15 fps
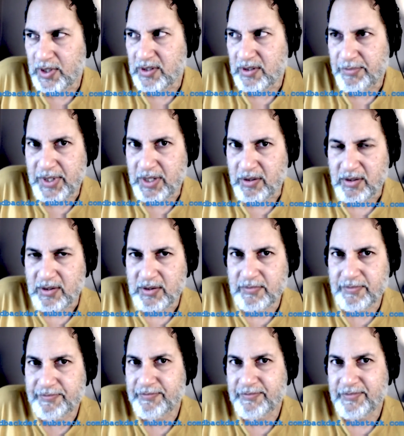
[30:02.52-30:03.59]
speaker
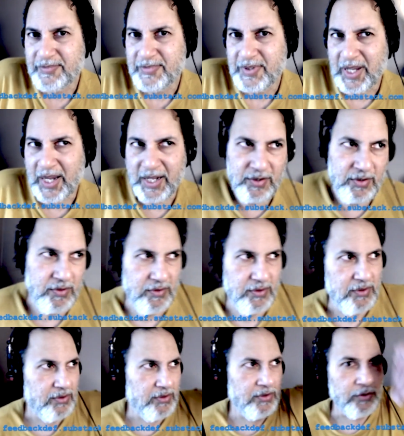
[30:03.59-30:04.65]
and
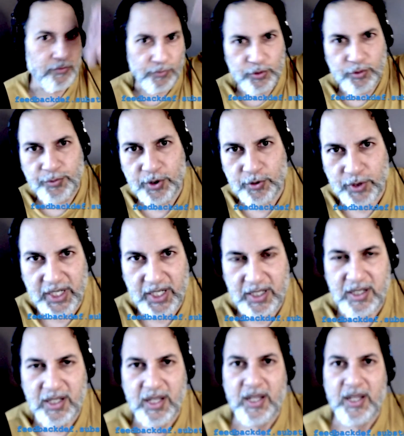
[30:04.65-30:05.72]
the room you're
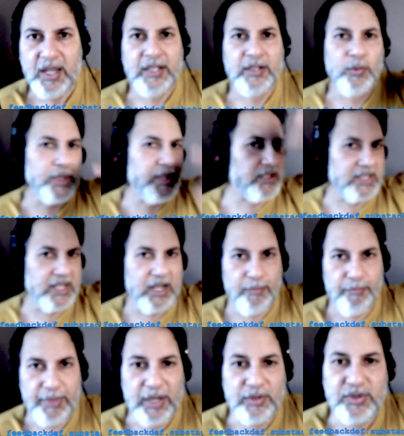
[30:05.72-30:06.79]
in and the way the
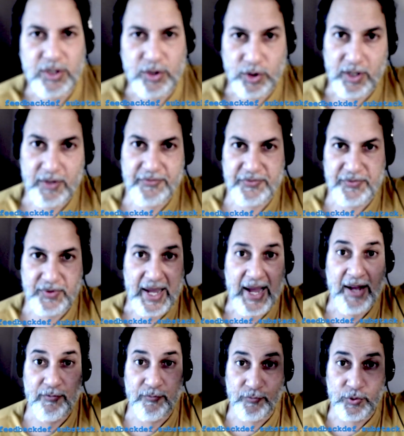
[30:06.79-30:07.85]
sound bounces off
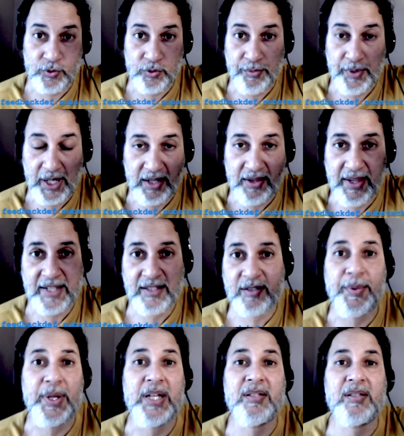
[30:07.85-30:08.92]
that room in that
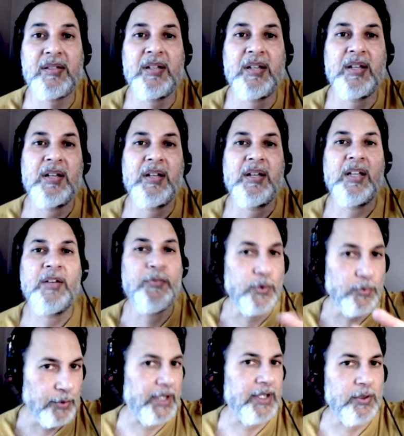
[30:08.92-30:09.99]
space, if we
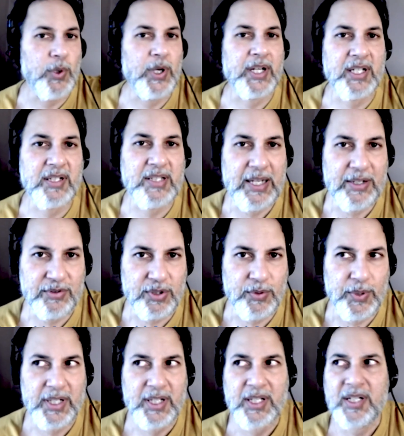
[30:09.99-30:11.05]
really want to get down to it.